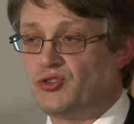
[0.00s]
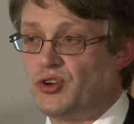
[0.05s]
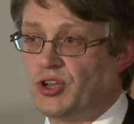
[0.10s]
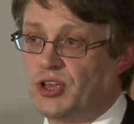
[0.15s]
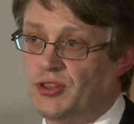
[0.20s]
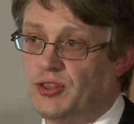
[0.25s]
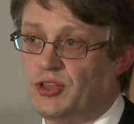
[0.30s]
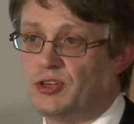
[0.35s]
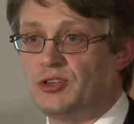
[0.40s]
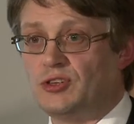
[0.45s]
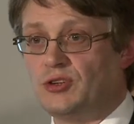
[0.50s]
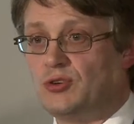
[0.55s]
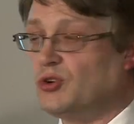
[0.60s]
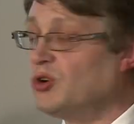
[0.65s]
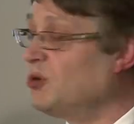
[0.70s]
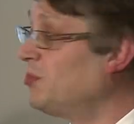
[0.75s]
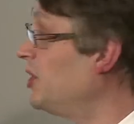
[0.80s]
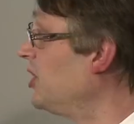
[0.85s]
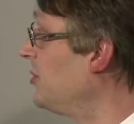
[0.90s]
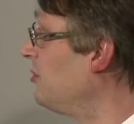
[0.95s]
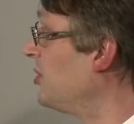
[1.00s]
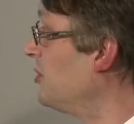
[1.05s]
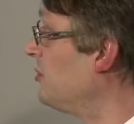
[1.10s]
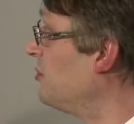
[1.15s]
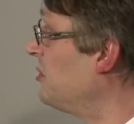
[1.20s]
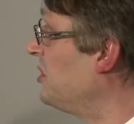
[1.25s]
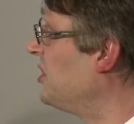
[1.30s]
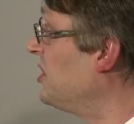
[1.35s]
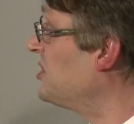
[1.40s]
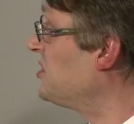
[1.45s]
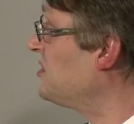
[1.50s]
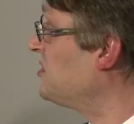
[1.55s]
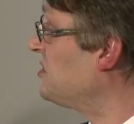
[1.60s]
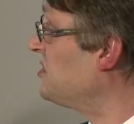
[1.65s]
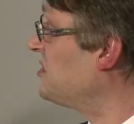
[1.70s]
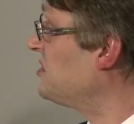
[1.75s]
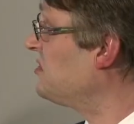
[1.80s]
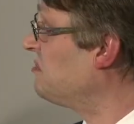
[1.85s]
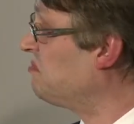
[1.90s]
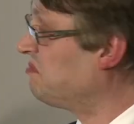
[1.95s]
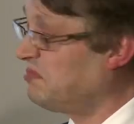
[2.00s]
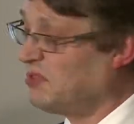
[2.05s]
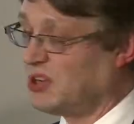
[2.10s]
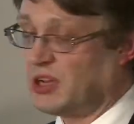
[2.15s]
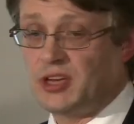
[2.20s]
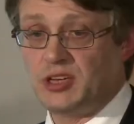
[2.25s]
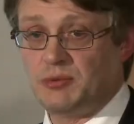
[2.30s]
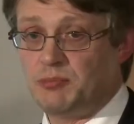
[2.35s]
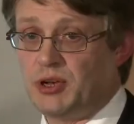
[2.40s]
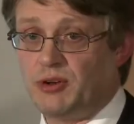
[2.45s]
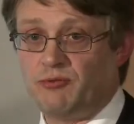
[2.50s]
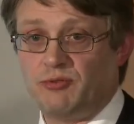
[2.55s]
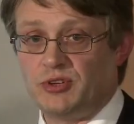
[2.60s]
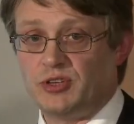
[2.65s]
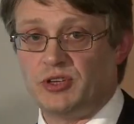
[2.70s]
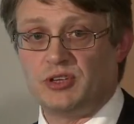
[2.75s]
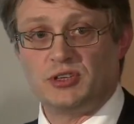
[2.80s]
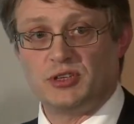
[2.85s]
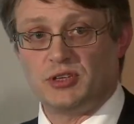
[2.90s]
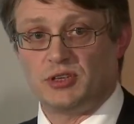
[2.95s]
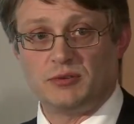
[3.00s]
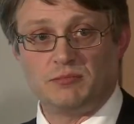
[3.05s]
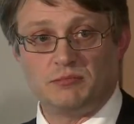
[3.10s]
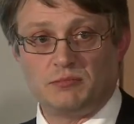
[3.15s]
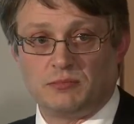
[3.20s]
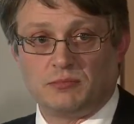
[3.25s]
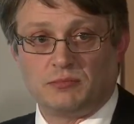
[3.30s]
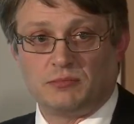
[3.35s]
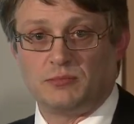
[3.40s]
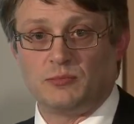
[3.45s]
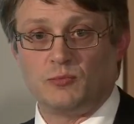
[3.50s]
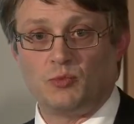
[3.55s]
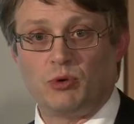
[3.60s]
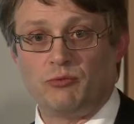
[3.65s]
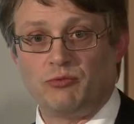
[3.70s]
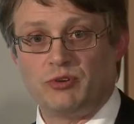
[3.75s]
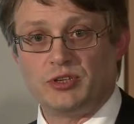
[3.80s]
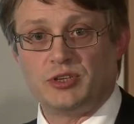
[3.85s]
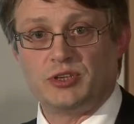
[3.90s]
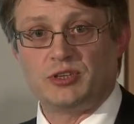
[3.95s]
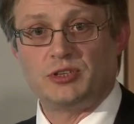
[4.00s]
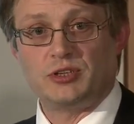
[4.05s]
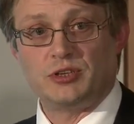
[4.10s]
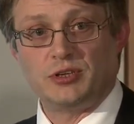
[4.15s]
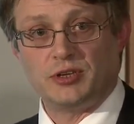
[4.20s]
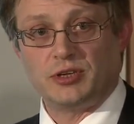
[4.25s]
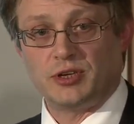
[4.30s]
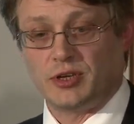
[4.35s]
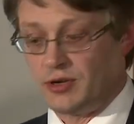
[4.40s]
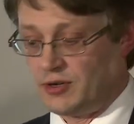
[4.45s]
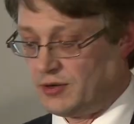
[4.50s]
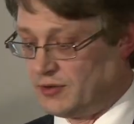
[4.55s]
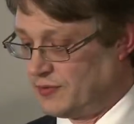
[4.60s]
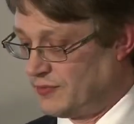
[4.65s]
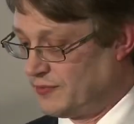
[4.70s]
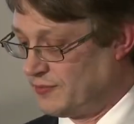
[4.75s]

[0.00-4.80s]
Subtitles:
tricky thing to do normally, but with this, just light dependent resistor, one resistor, you're done.